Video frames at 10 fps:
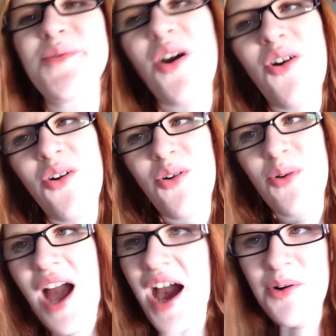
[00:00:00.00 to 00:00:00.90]
go
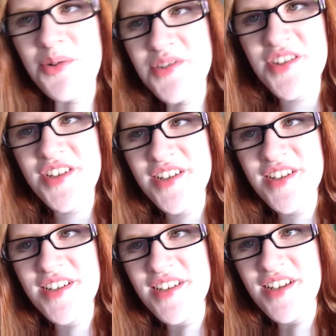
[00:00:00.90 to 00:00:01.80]
out
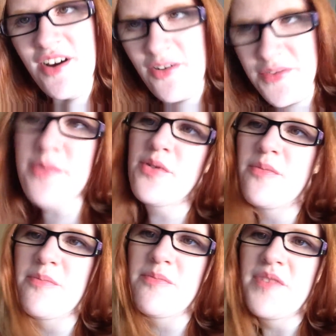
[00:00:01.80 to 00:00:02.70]
of the
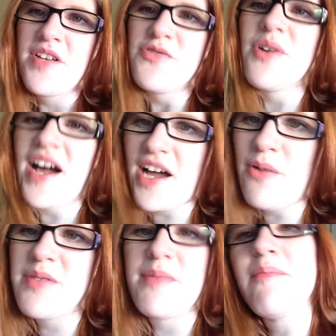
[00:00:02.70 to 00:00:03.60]
room to hang out
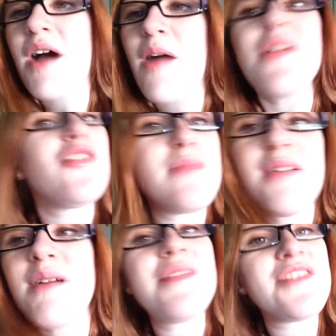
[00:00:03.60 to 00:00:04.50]
with my mom because my
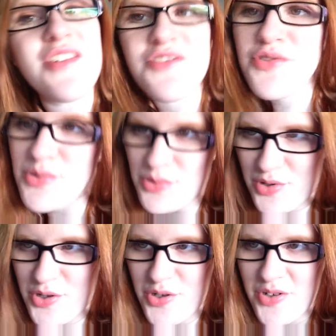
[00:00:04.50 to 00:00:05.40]
mom is going to
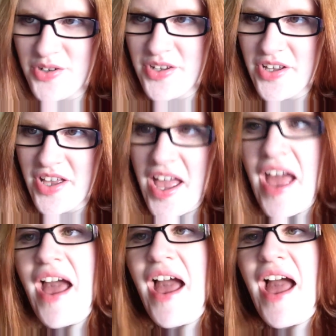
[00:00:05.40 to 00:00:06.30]
cook
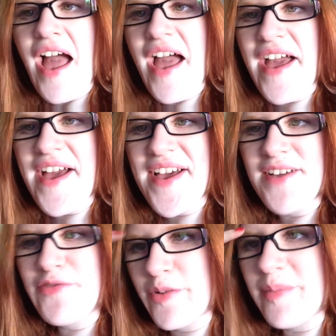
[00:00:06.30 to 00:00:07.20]

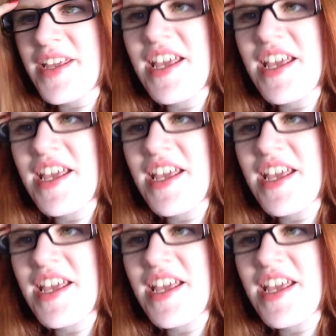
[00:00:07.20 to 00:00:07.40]
for me.